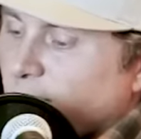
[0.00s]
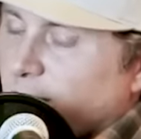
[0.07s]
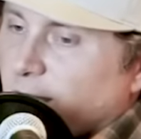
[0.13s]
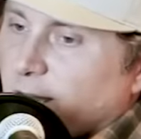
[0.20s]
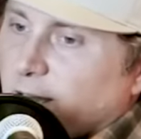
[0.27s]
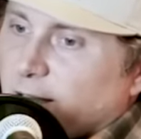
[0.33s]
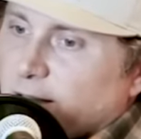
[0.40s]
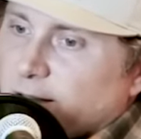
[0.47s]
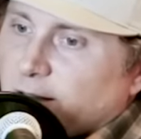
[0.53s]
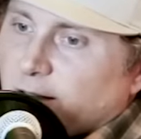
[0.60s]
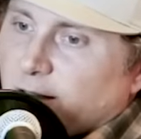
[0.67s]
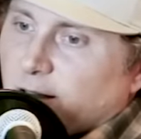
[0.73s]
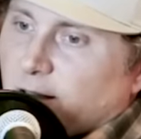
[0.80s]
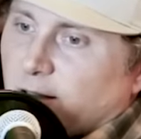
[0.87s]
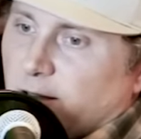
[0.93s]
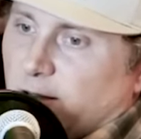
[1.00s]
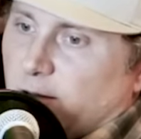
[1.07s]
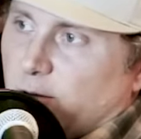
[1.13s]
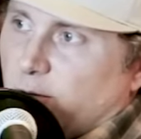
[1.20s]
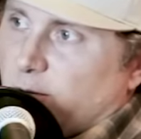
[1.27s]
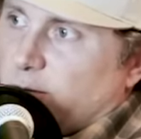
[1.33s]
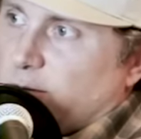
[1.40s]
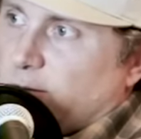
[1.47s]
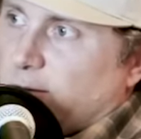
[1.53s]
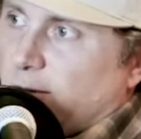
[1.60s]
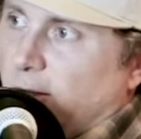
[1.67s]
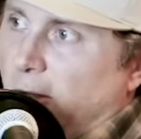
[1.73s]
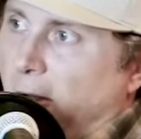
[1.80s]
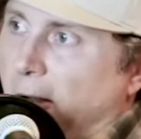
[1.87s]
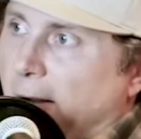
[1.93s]
Uh, You've probably driven a lot
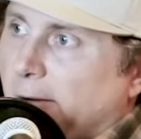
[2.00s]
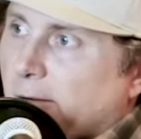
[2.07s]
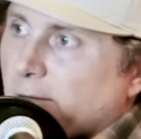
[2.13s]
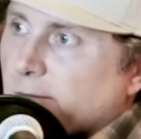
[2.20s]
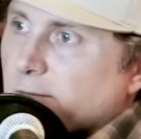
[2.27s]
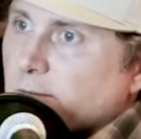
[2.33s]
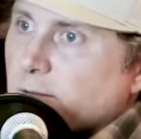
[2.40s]
of business.